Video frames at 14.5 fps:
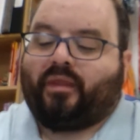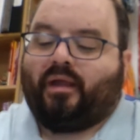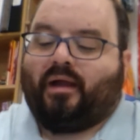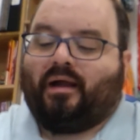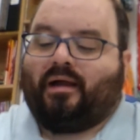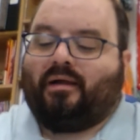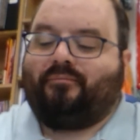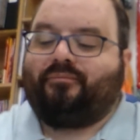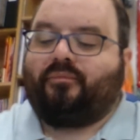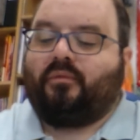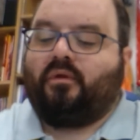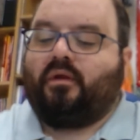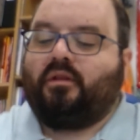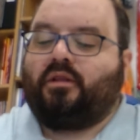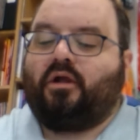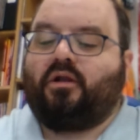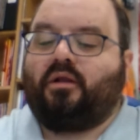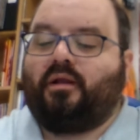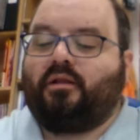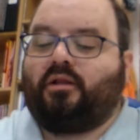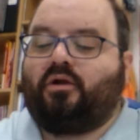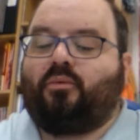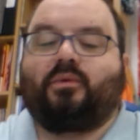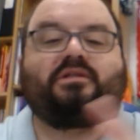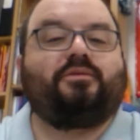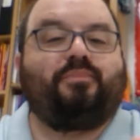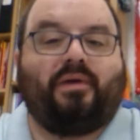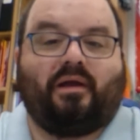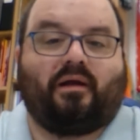there was
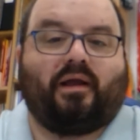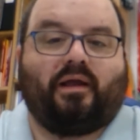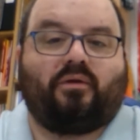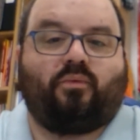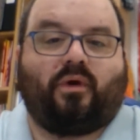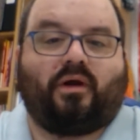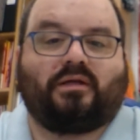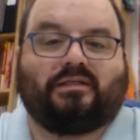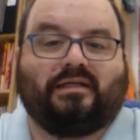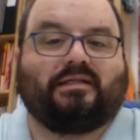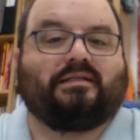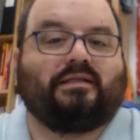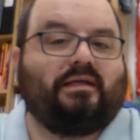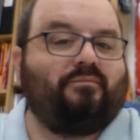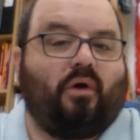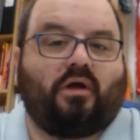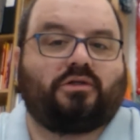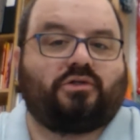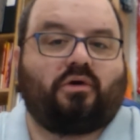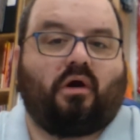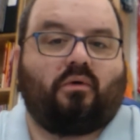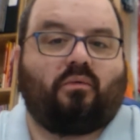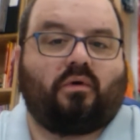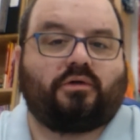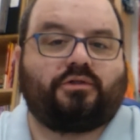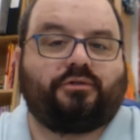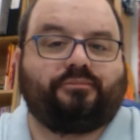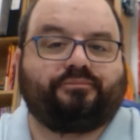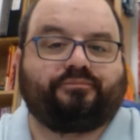a period where Disney bought Star
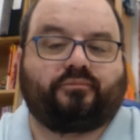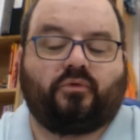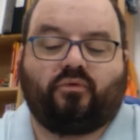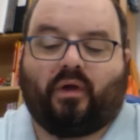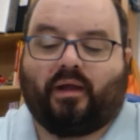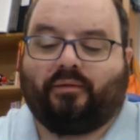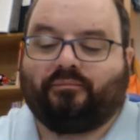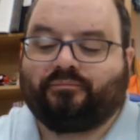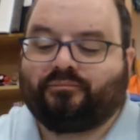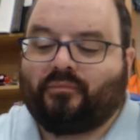Wars, right?